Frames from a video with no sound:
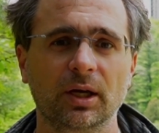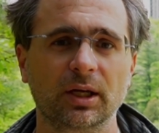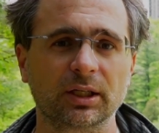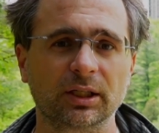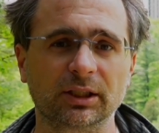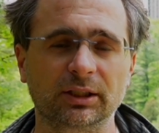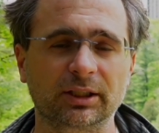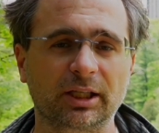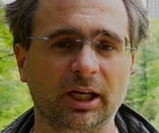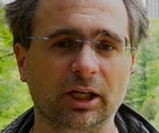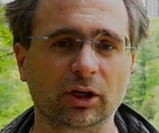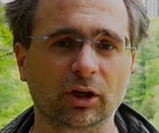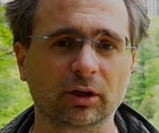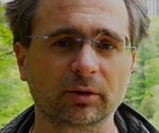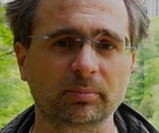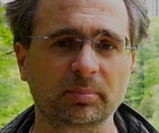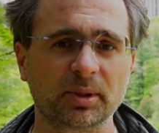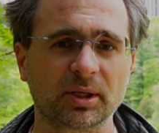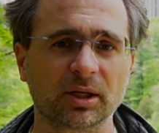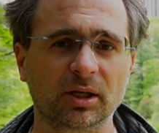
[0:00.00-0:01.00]
It
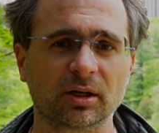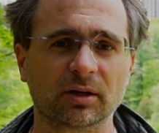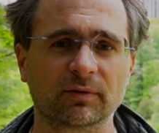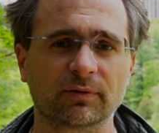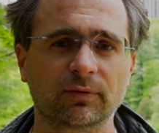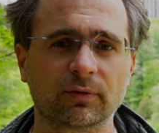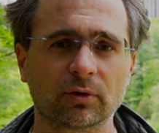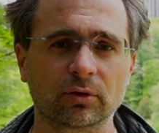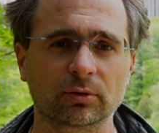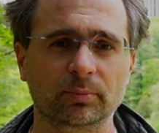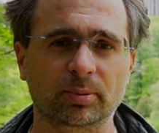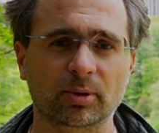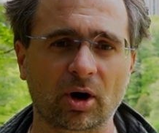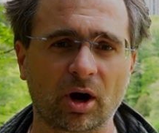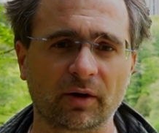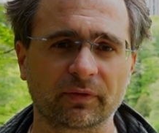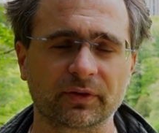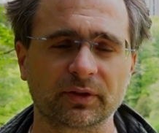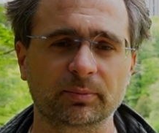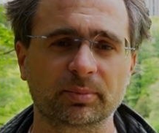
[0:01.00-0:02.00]
cannot be a
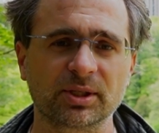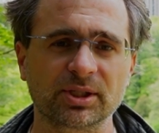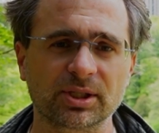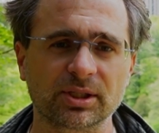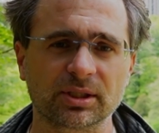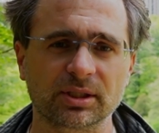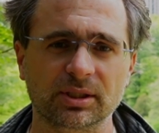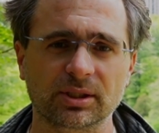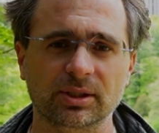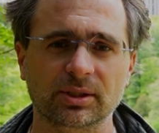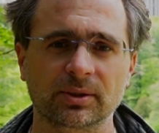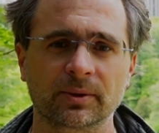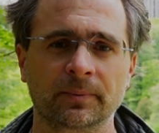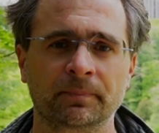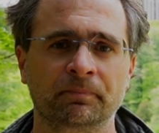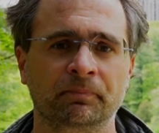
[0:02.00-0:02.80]
for-profit business.